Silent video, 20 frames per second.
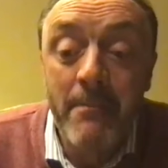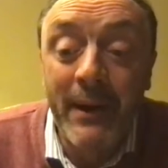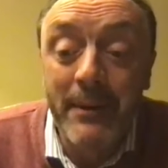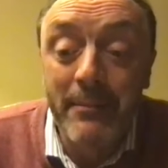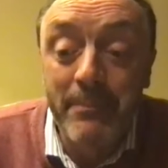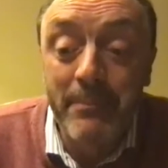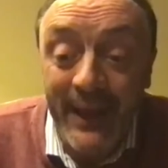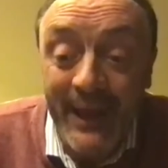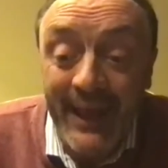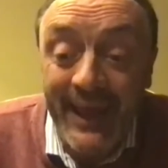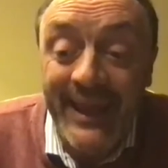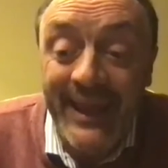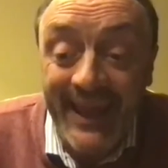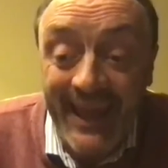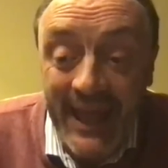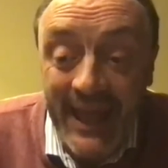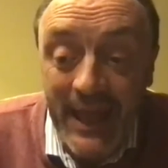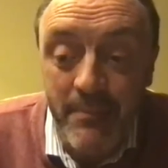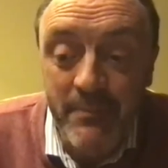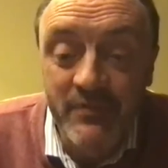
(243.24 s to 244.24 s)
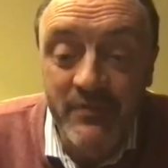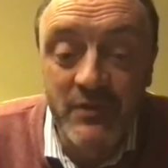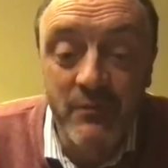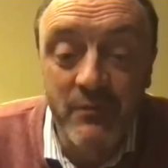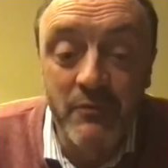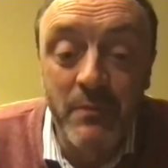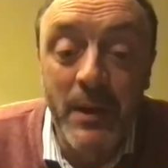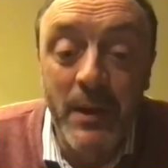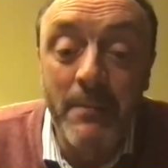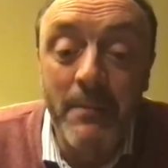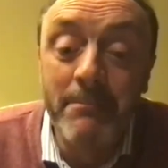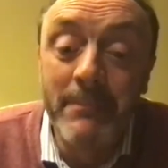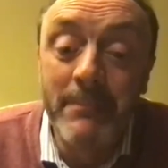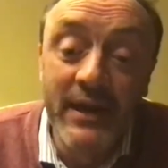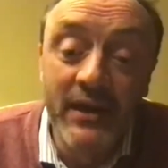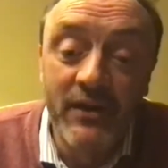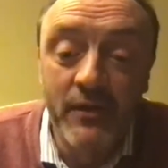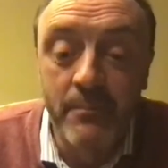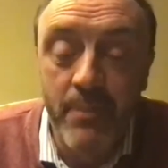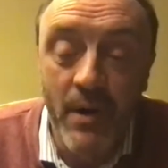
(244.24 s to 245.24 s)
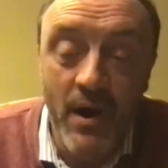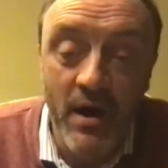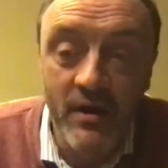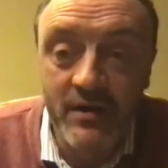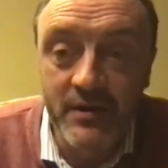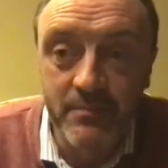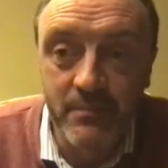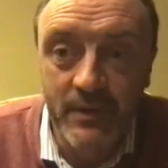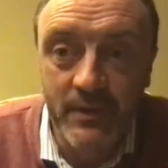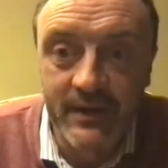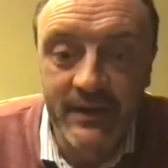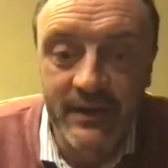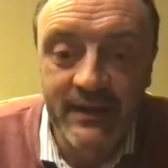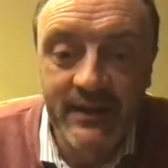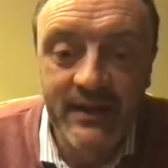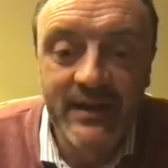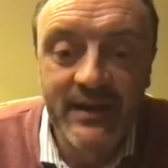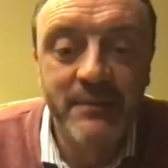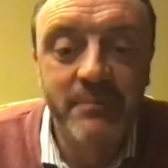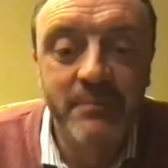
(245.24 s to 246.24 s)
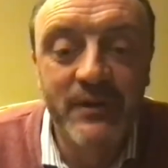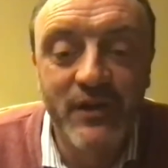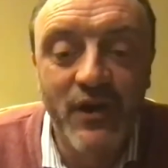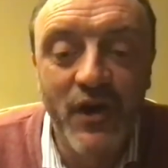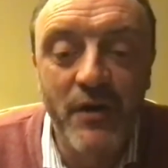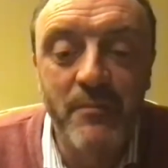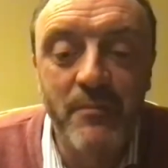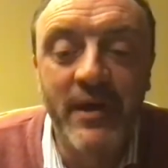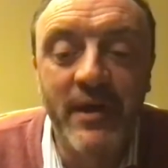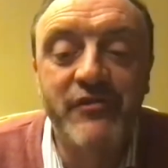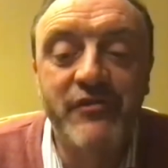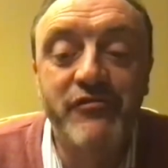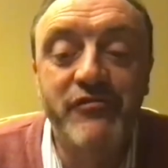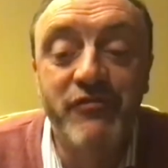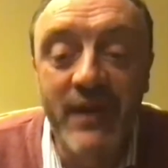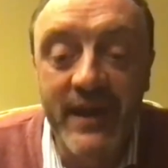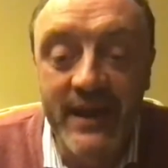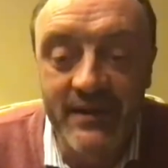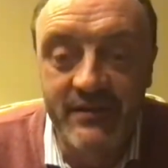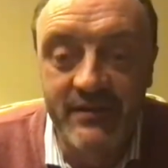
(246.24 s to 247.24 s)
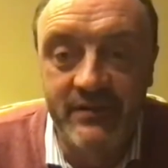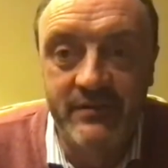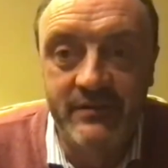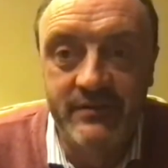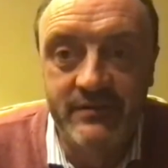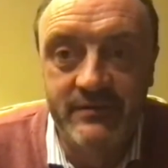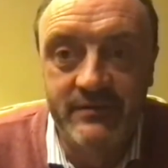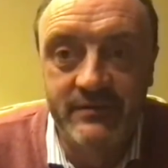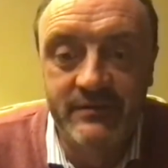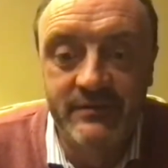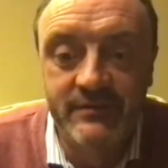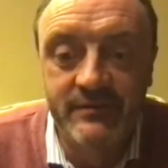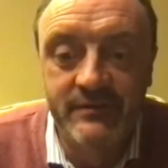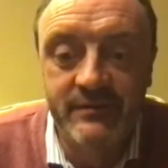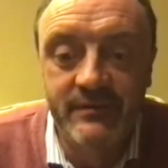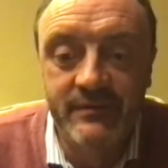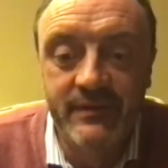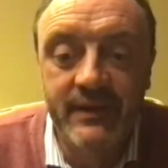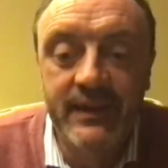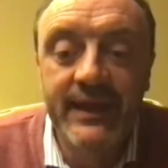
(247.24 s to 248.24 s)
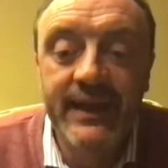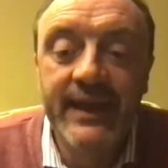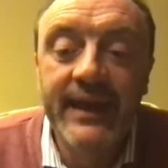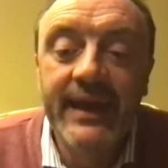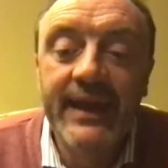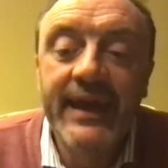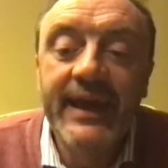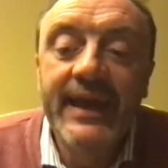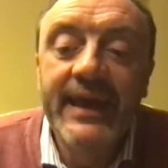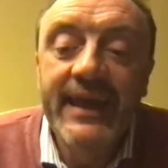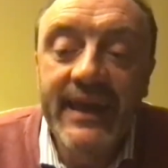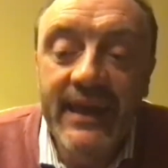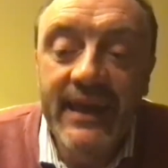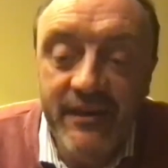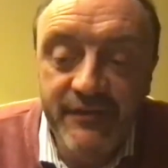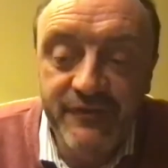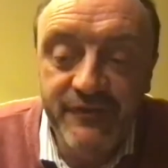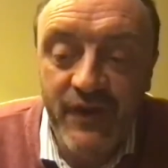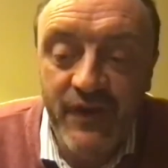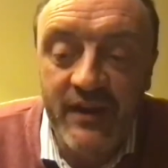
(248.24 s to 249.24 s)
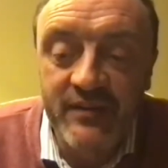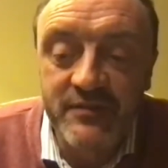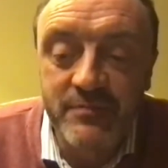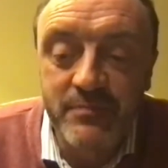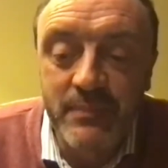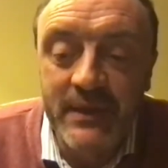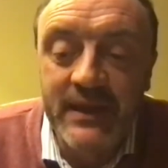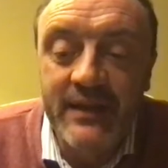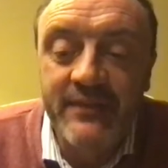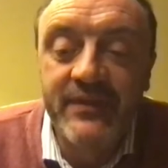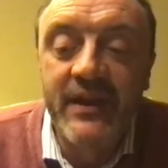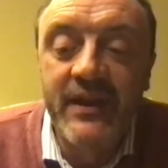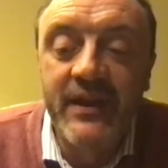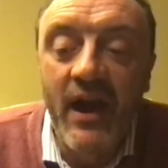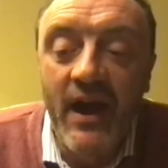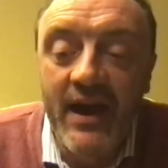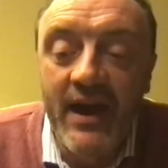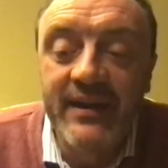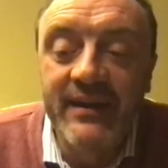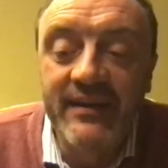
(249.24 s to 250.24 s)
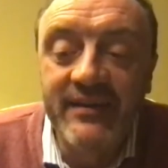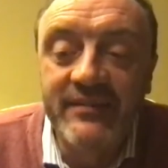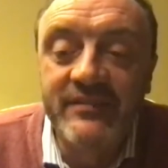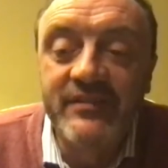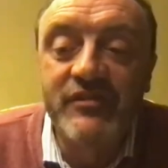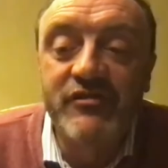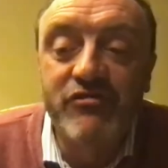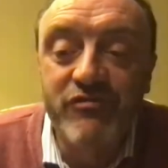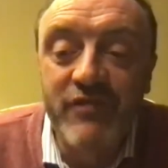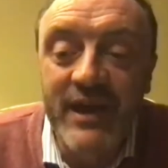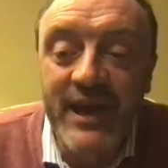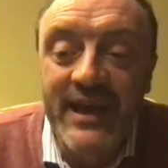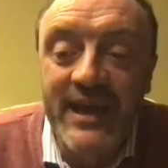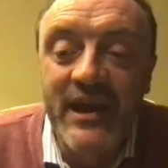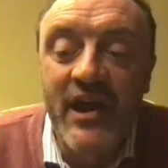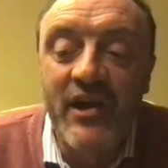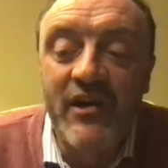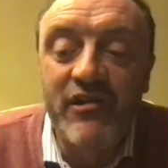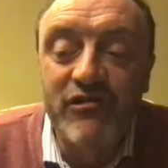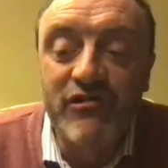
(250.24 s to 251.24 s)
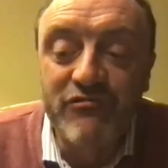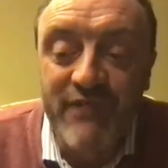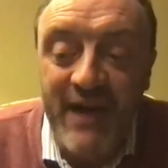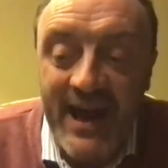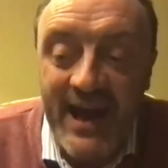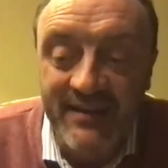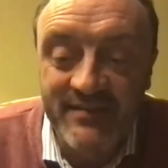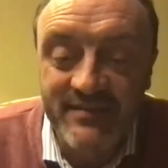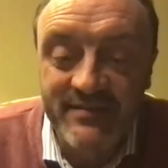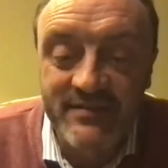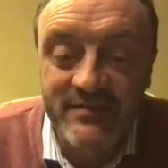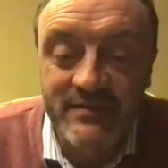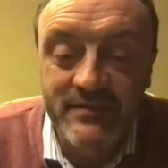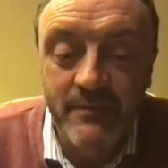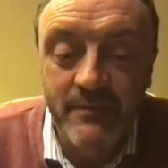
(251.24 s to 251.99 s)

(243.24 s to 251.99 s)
paying him some of my meager pocket money to become my trainer. He advised me that I needed to train on grass.